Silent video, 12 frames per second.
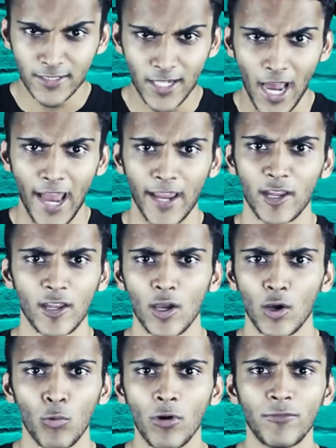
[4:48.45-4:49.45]
this guy,
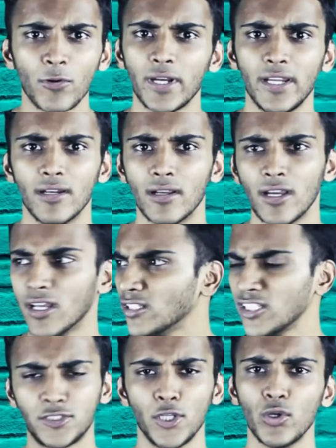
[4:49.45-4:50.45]
Wolverine.
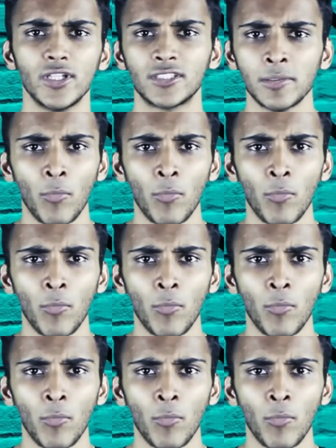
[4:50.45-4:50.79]
This dude is